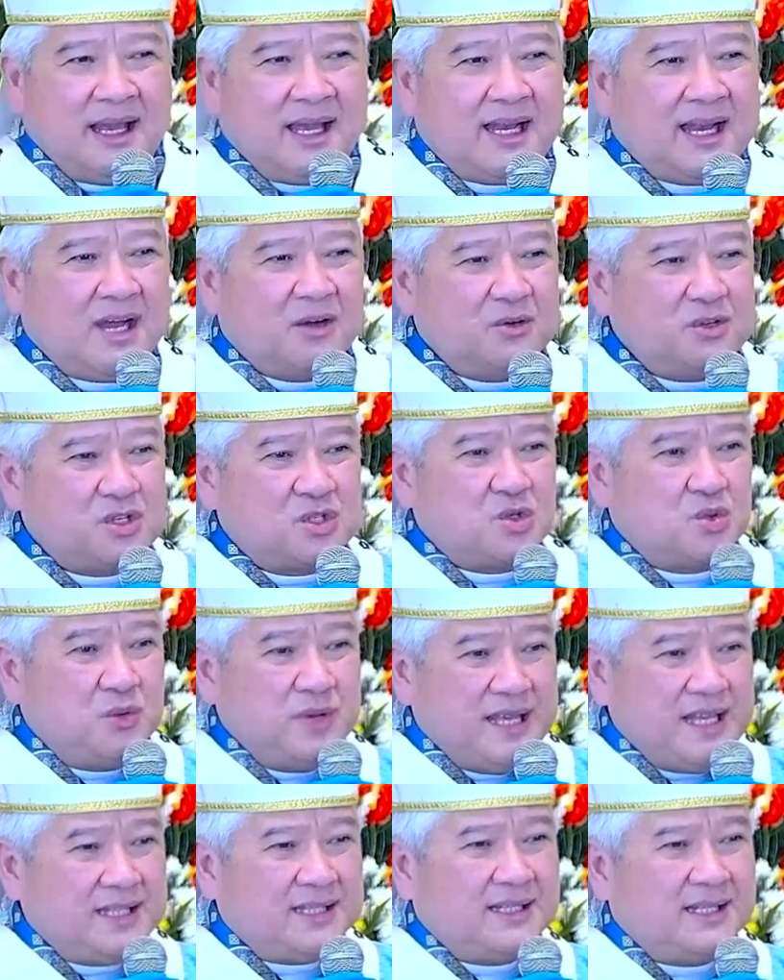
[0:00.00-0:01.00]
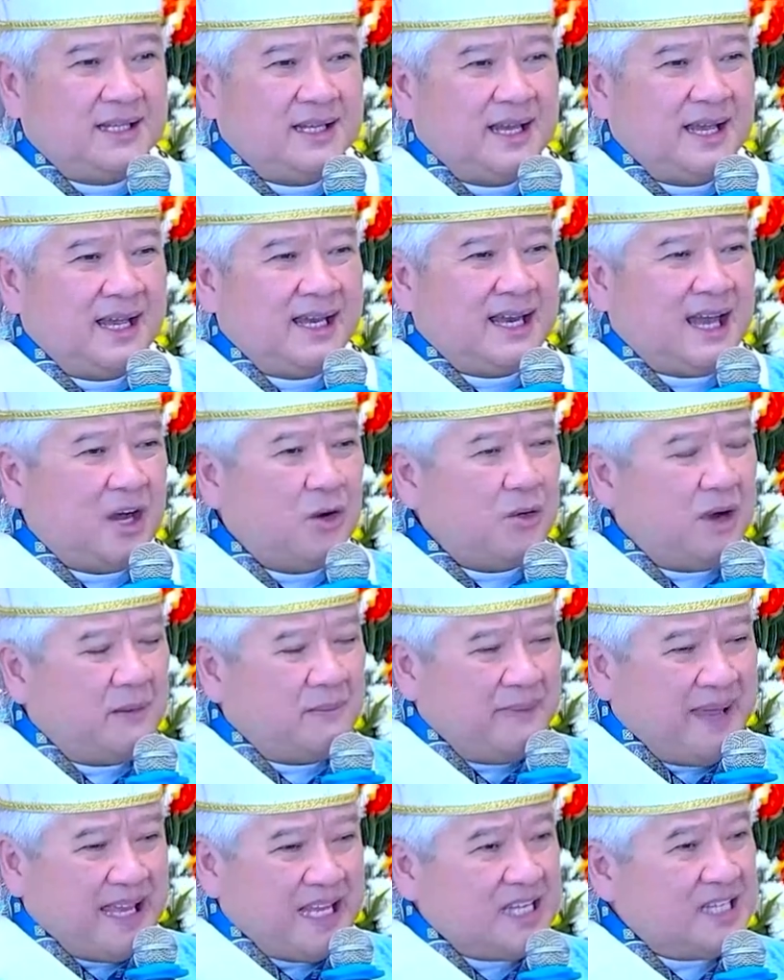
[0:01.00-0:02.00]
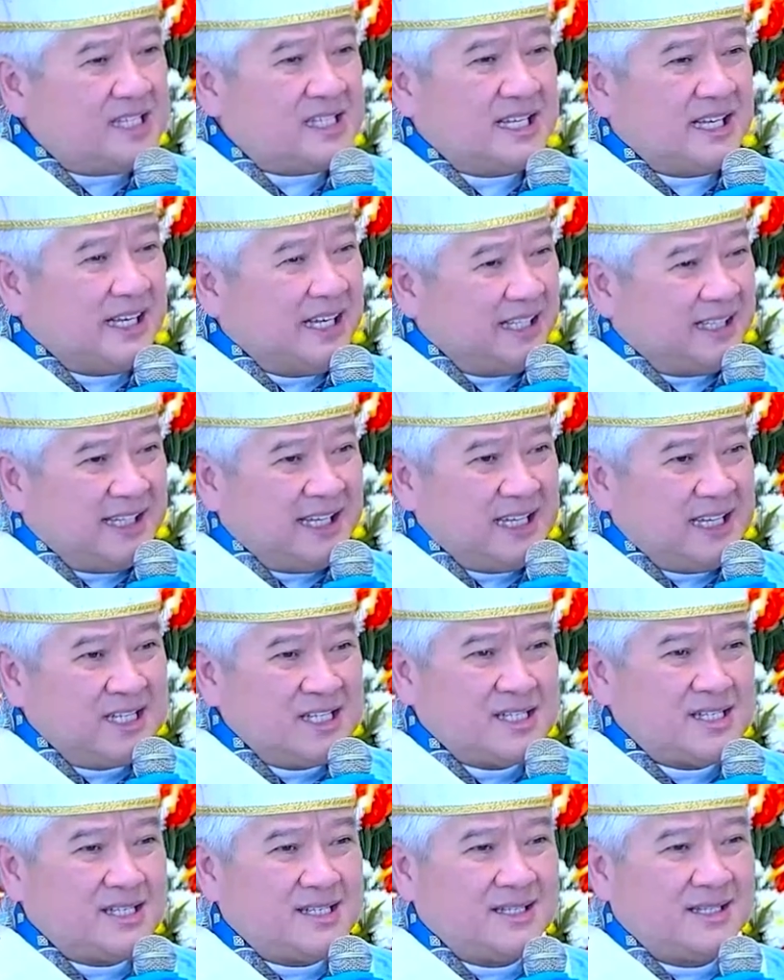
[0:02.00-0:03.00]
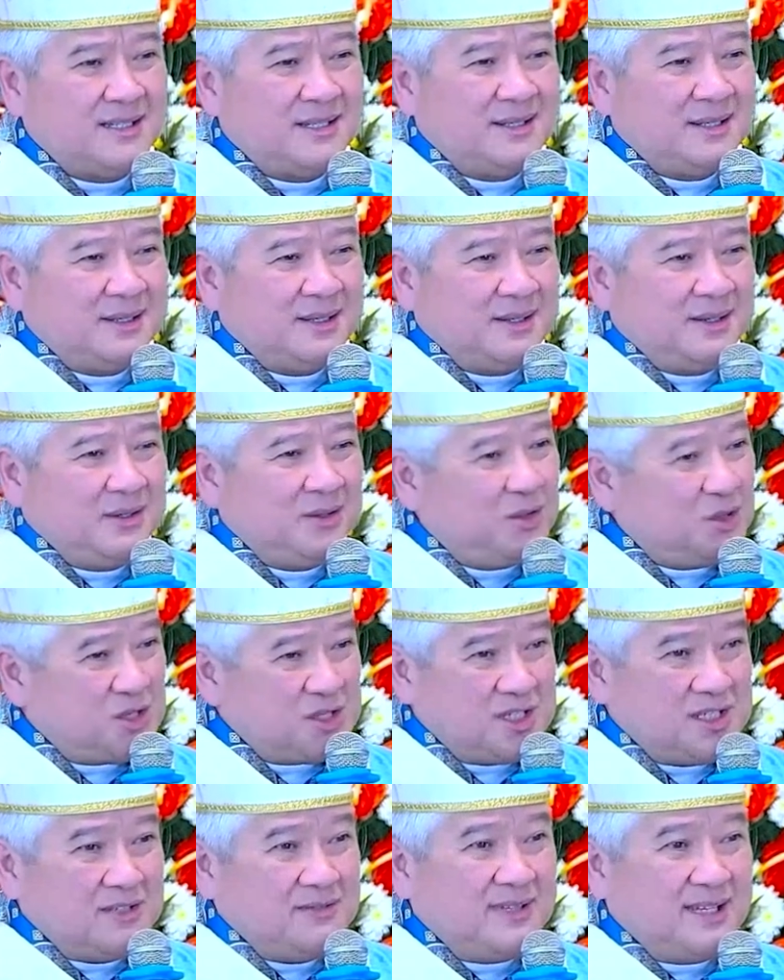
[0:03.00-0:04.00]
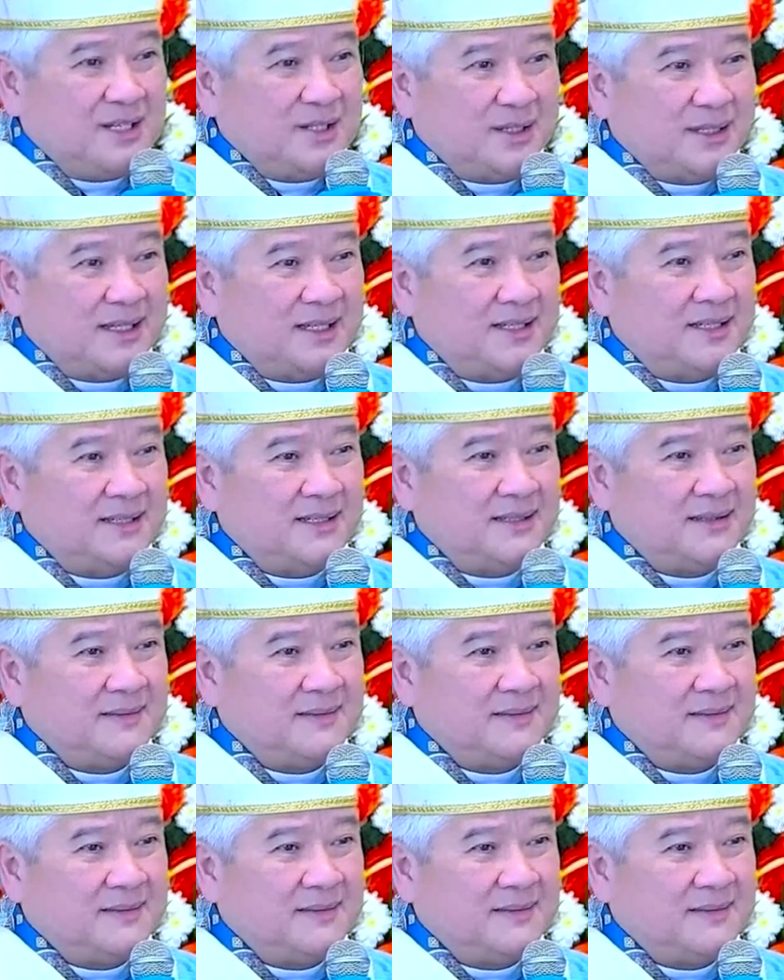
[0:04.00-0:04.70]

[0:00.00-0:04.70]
And how sweet and how amazing it is to serve the Lord.